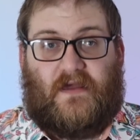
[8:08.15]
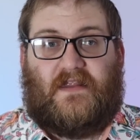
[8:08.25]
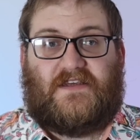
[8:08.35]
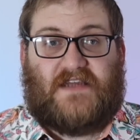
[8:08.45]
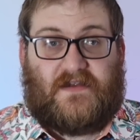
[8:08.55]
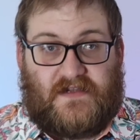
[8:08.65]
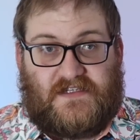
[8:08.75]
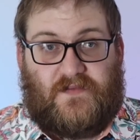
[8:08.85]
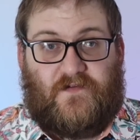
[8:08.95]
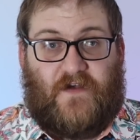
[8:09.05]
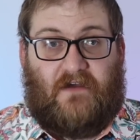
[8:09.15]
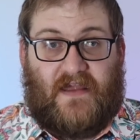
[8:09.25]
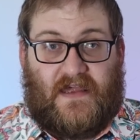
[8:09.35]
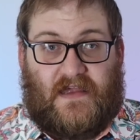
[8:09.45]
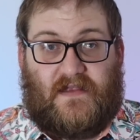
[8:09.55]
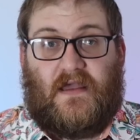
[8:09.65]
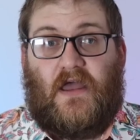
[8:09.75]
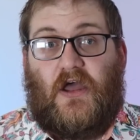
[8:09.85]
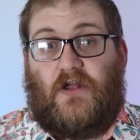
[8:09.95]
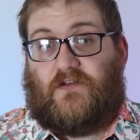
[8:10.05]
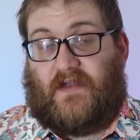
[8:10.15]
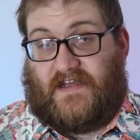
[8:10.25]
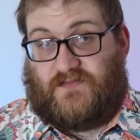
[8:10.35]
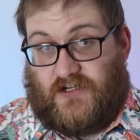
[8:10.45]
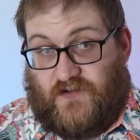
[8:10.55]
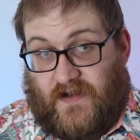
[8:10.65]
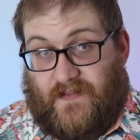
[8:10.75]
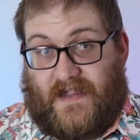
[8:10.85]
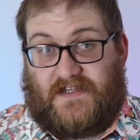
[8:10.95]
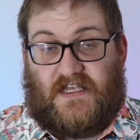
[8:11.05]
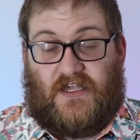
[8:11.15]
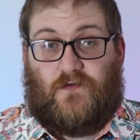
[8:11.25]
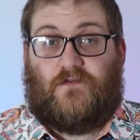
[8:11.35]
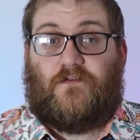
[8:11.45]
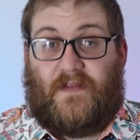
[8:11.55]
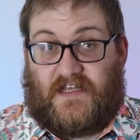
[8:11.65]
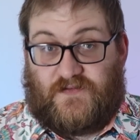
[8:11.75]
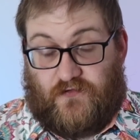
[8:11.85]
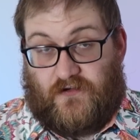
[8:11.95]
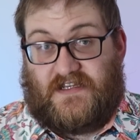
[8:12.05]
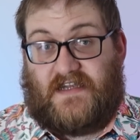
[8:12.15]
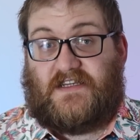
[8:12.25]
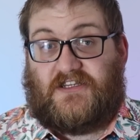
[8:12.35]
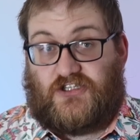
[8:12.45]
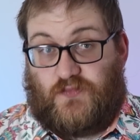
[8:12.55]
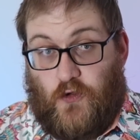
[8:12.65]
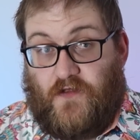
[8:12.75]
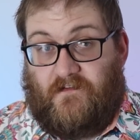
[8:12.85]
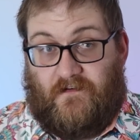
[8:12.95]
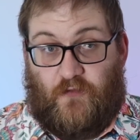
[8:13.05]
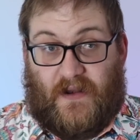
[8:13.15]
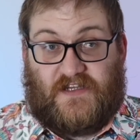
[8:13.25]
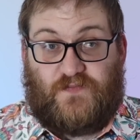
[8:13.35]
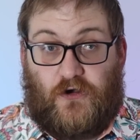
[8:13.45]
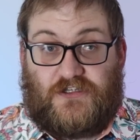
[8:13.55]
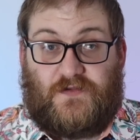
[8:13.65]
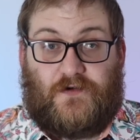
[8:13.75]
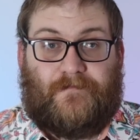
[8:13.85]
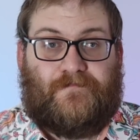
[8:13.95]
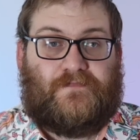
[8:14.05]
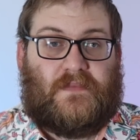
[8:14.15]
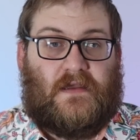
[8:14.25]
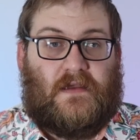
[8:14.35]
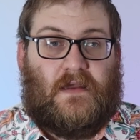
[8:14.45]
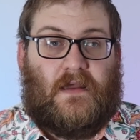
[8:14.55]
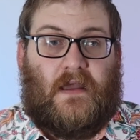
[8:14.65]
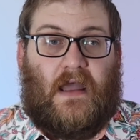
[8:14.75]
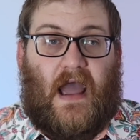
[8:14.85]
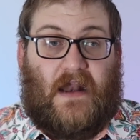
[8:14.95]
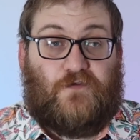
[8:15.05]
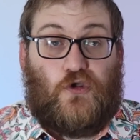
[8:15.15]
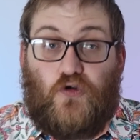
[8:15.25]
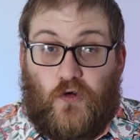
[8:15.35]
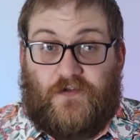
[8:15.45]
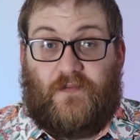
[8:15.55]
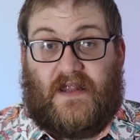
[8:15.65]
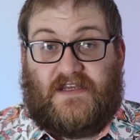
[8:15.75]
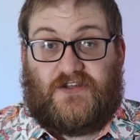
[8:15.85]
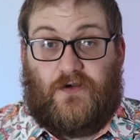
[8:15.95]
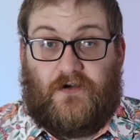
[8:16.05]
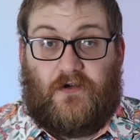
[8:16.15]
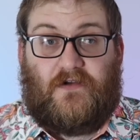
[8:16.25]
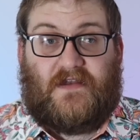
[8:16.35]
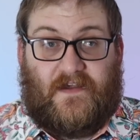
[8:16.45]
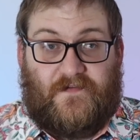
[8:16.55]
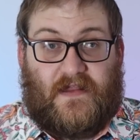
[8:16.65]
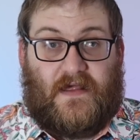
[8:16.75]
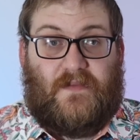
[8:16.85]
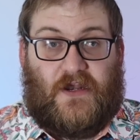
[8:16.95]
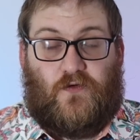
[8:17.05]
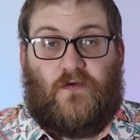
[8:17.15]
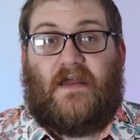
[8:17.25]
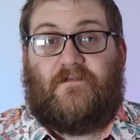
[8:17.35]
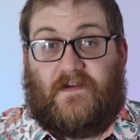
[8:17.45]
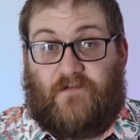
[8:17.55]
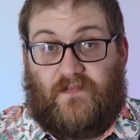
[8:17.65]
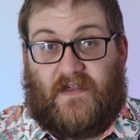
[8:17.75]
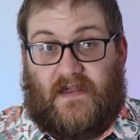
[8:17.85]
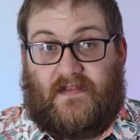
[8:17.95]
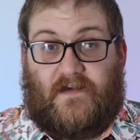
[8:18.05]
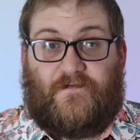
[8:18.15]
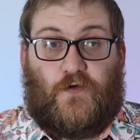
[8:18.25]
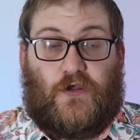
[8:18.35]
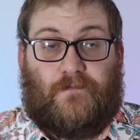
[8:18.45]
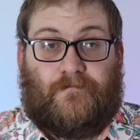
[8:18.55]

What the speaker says: They certainly seemed very keen to get as much feedback as they could to make this process as smooth for everybody as possible. And if you go to place an order, definitely let me know if they've updated that for you.